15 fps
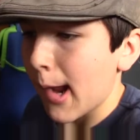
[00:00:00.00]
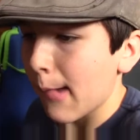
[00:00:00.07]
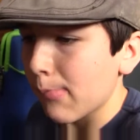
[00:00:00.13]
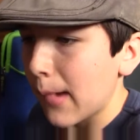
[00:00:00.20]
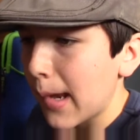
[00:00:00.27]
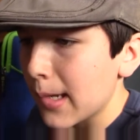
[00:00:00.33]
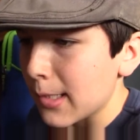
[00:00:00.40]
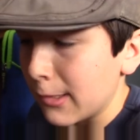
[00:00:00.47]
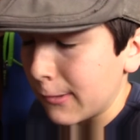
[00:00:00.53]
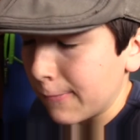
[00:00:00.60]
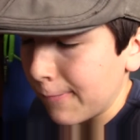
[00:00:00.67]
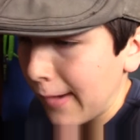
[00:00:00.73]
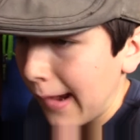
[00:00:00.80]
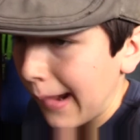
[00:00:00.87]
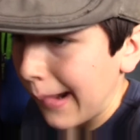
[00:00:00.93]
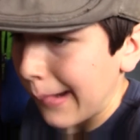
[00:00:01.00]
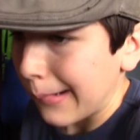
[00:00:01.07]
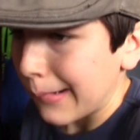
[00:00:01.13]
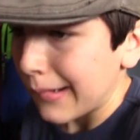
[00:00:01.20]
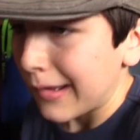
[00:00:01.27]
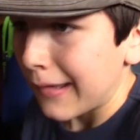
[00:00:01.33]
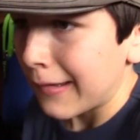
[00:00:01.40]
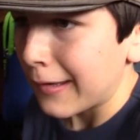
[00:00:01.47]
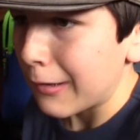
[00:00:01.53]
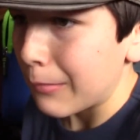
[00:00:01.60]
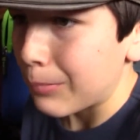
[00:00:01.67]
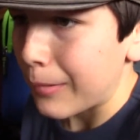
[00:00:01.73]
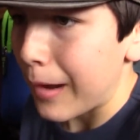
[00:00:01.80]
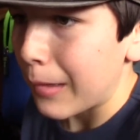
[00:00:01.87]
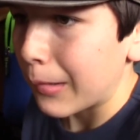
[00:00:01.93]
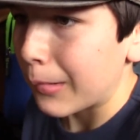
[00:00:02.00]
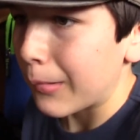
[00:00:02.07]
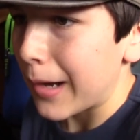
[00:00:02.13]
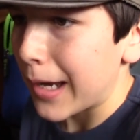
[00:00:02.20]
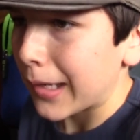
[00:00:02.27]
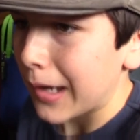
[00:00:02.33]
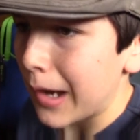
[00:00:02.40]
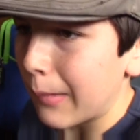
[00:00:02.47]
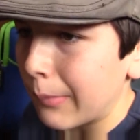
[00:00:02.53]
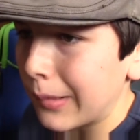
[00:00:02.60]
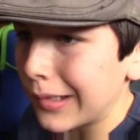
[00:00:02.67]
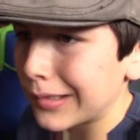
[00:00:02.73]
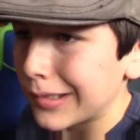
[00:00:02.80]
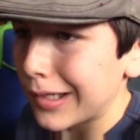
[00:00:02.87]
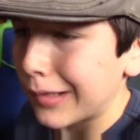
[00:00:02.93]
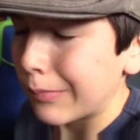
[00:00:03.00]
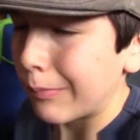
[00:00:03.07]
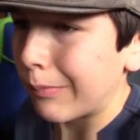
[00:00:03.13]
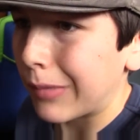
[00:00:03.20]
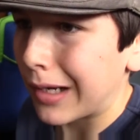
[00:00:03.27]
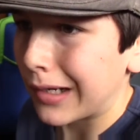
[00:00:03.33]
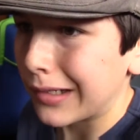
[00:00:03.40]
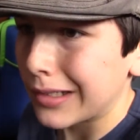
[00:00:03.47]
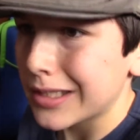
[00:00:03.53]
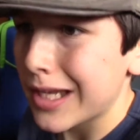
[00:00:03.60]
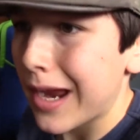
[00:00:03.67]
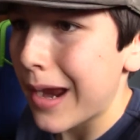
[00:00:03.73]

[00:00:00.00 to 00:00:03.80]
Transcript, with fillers: I bet he's fine. He'll probably wake up once I burn his